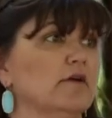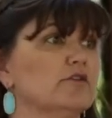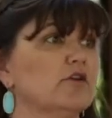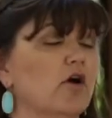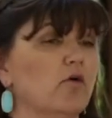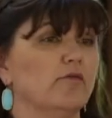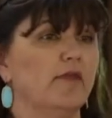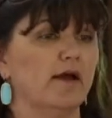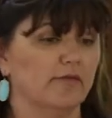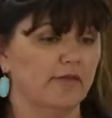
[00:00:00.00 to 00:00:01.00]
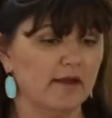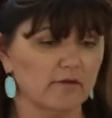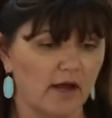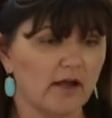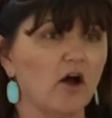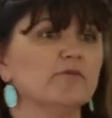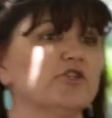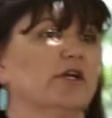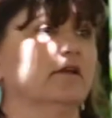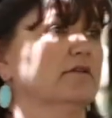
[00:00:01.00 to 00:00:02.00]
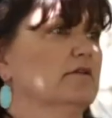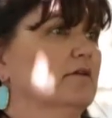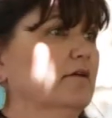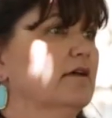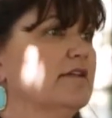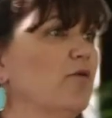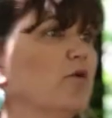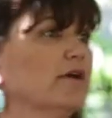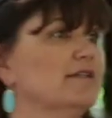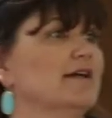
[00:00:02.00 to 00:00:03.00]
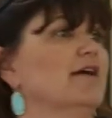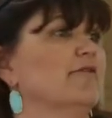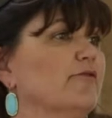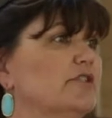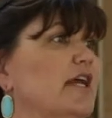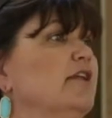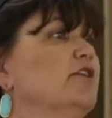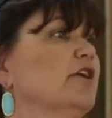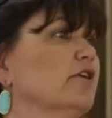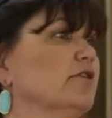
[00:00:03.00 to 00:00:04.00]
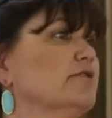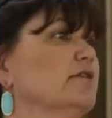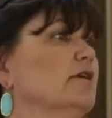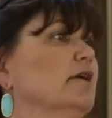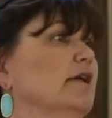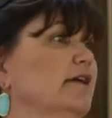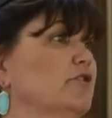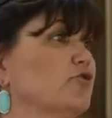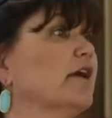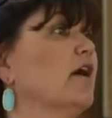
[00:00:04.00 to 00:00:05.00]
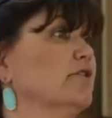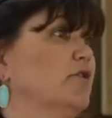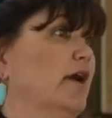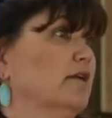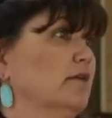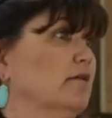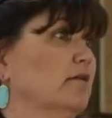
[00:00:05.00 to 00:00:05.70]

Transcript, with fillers: So they, they I call them chickens, because I worked for ten years in tree contracting.